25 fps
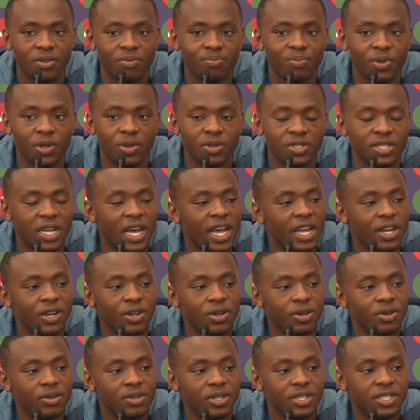Because I
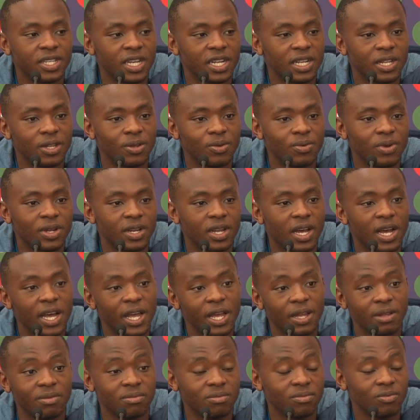know exactly what
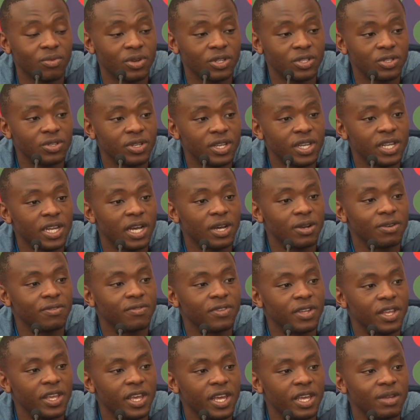I want to get out of
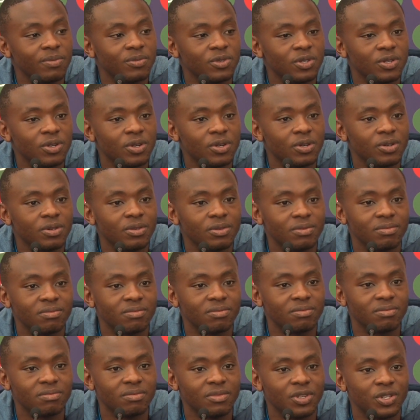the game, so
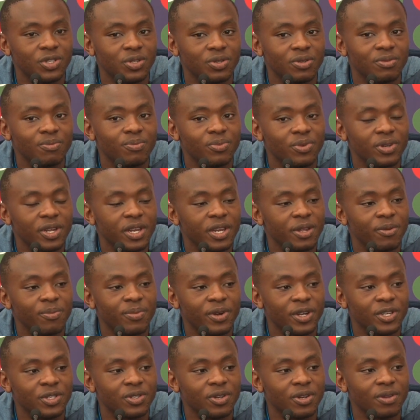it shouldn't put any
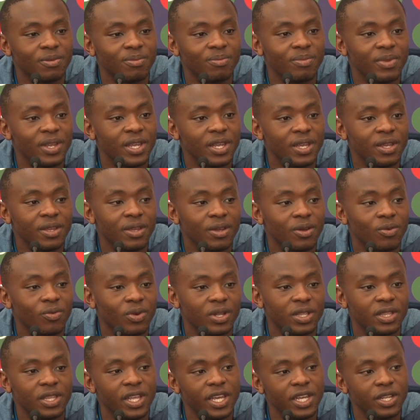pressure on me
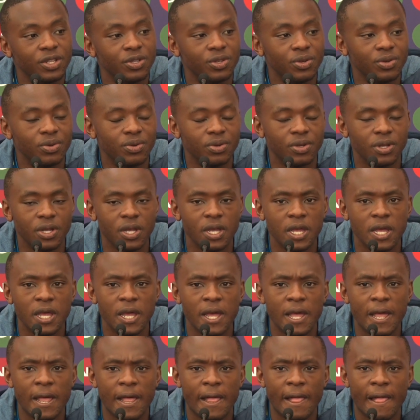what they do.
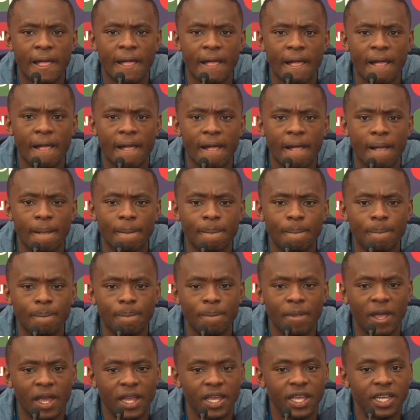
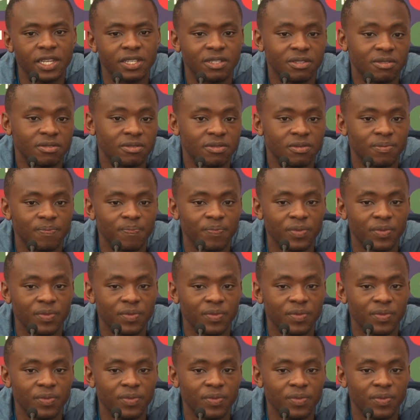I guess,